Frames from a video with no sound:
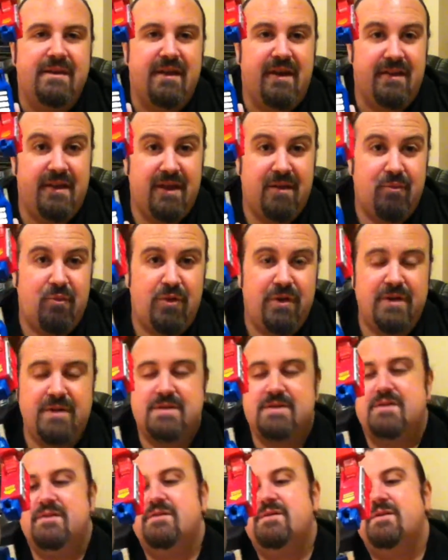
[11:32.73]
They only had one in
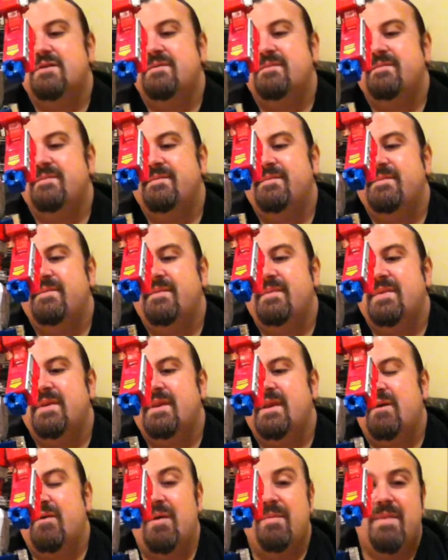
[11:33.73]
stock.
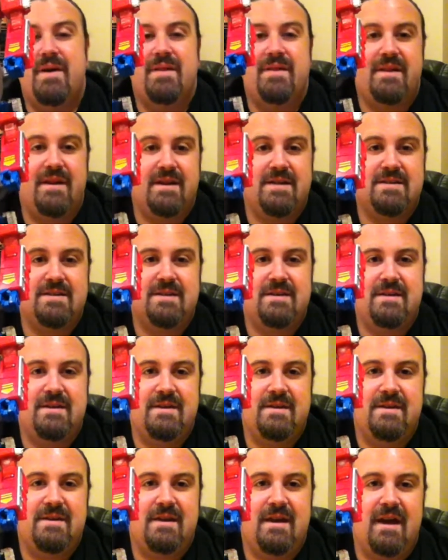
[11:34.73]
I went back the next day,
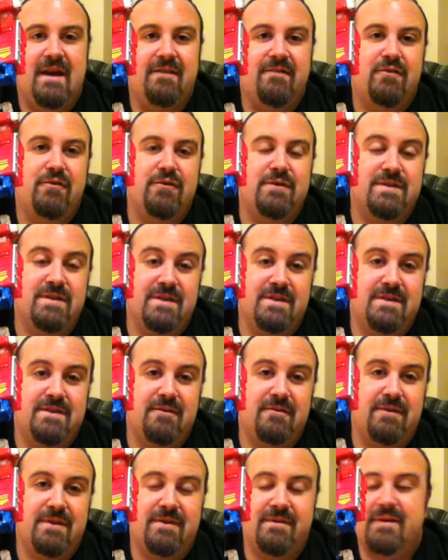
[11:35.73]
and of course they'd
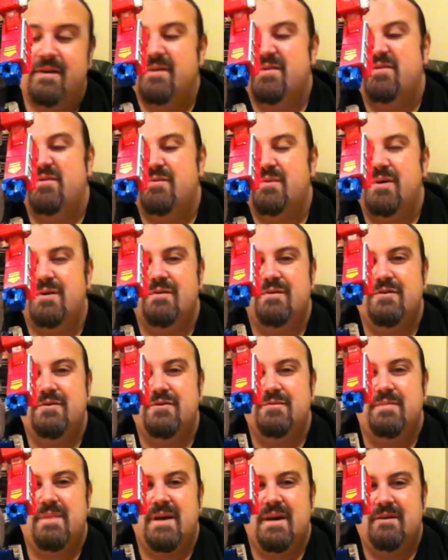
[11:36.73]
sold it. I thought, well,
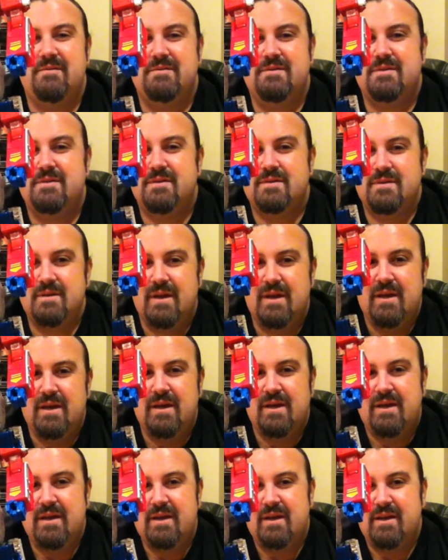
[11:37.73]
£100,
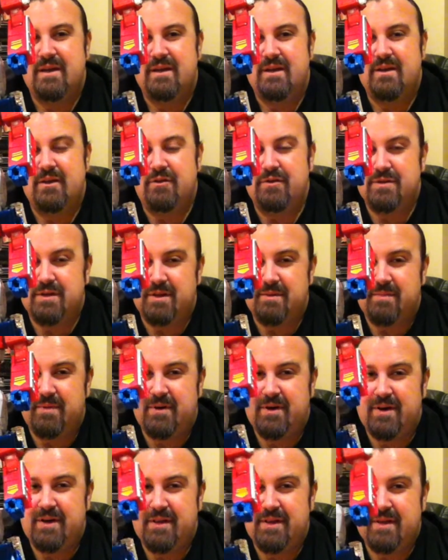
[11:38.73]
who's going to
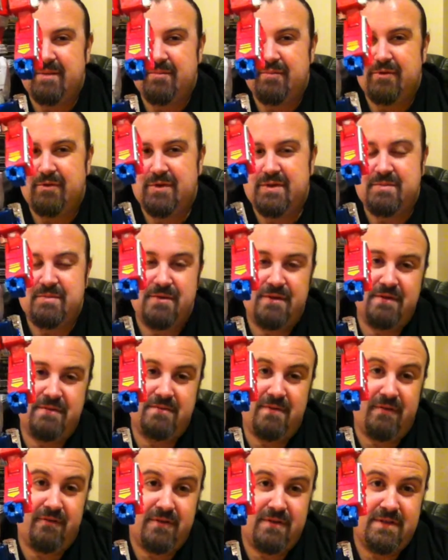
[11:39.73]
buy it at that price?
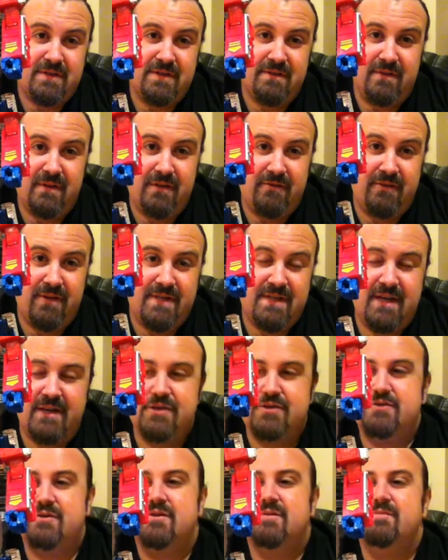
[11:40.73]
But obviously the
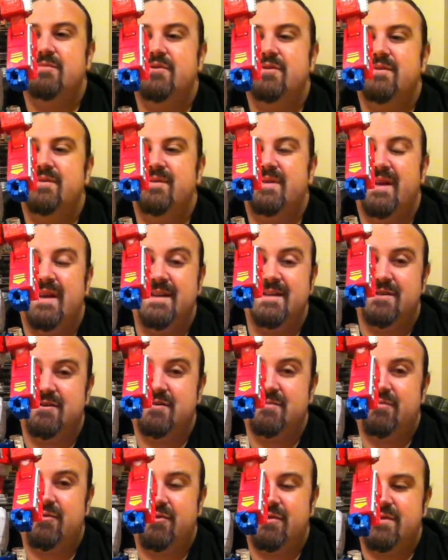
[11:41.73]
recession on, but it is a
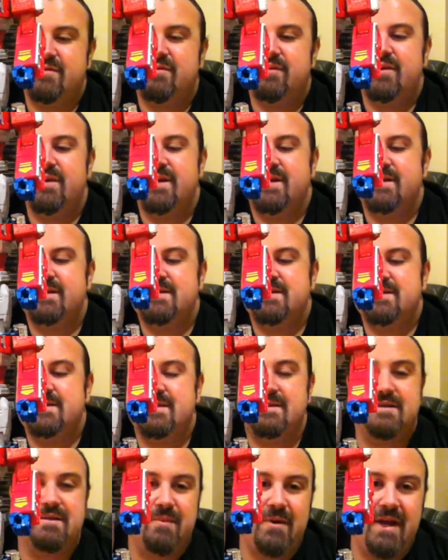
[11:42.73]
good price for what it is,
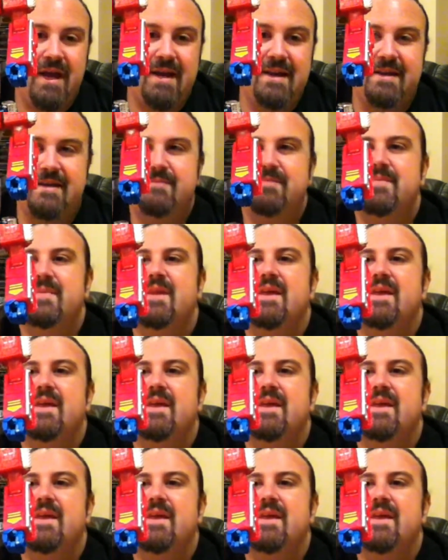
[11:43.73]
and someone had it.